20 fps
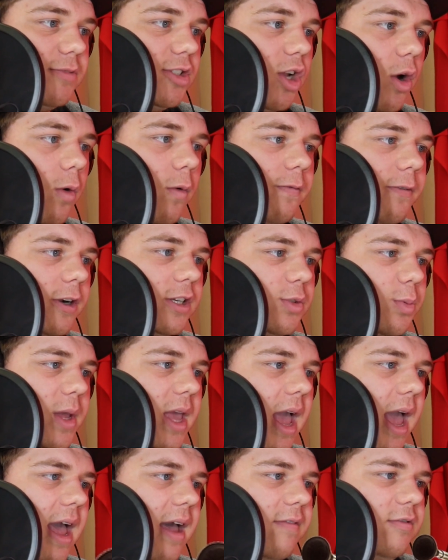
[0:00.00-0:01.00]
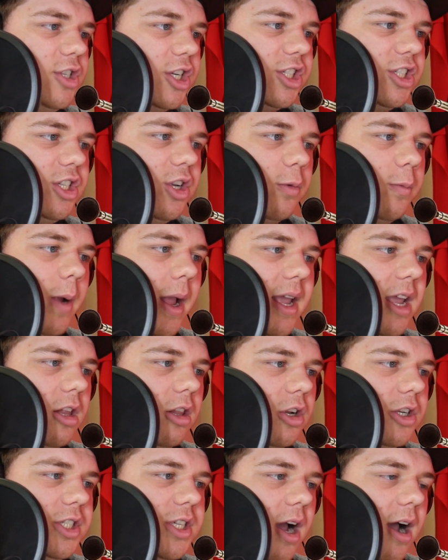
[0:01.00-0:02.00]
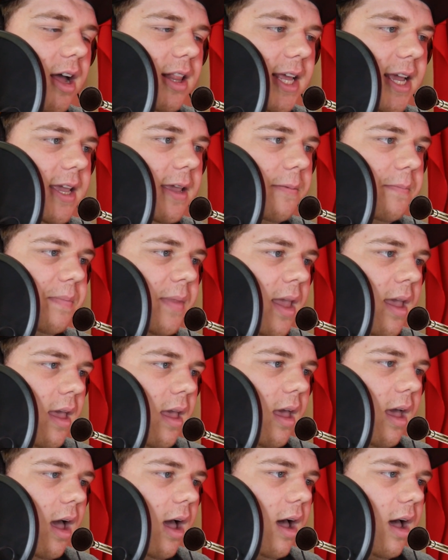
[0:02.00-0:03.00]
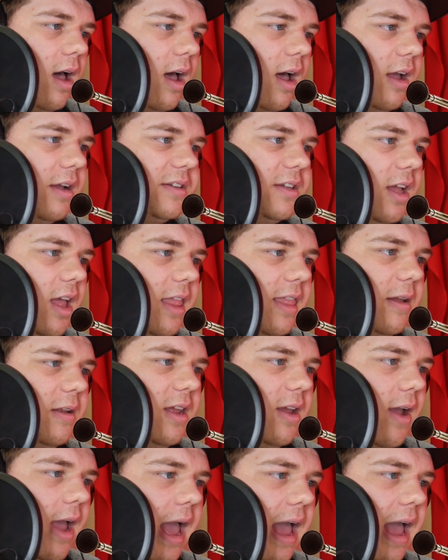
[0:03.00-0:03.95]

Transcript: So first we have just your regular Dalek, uh, and then you